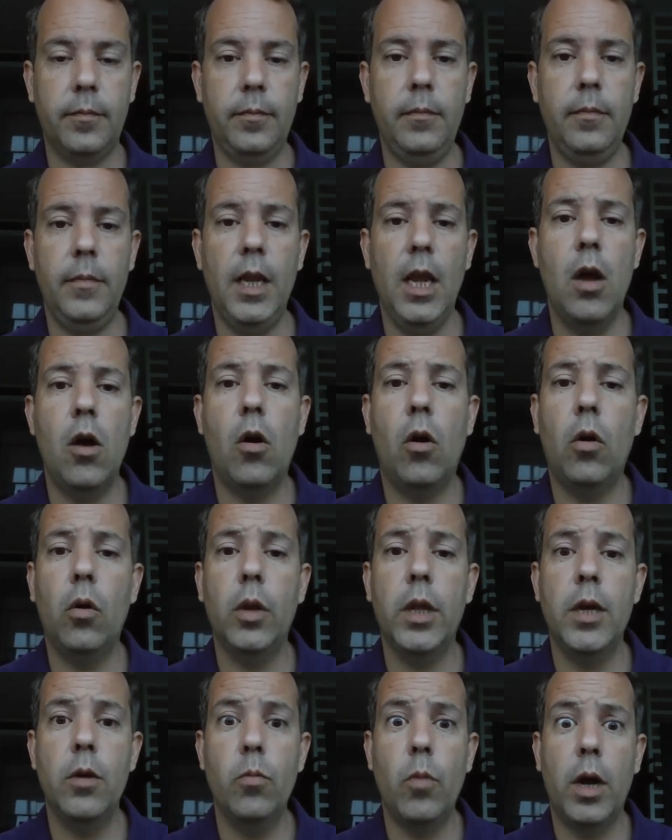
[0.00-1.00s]
all in
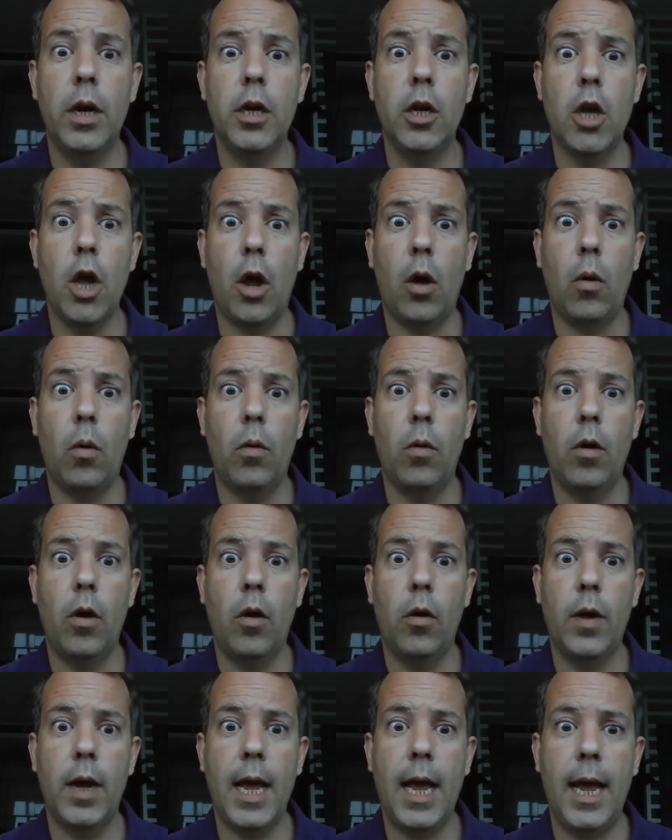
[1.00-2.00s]
one go,
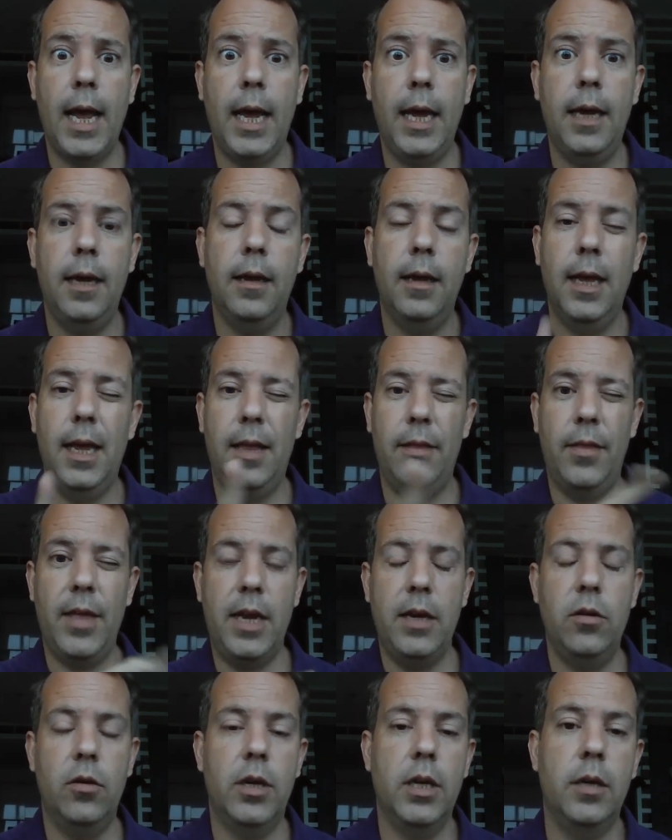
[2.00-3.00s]
okay? And then you
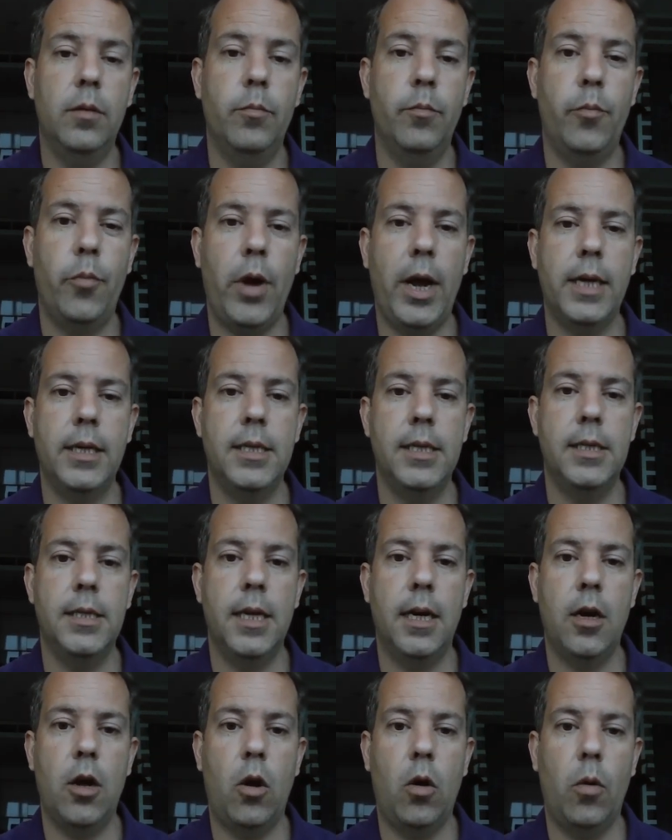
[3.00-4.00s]
can practice at
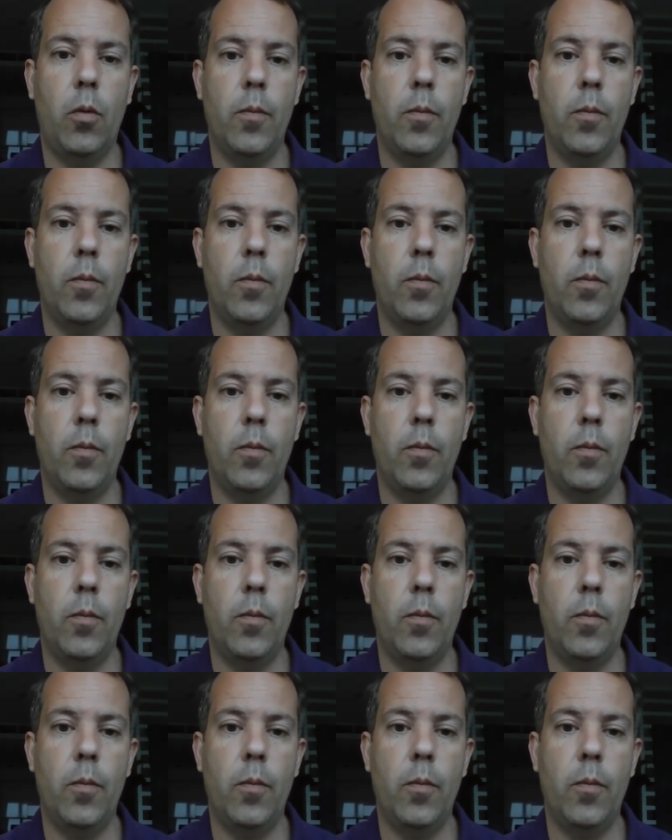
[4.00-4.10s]
home.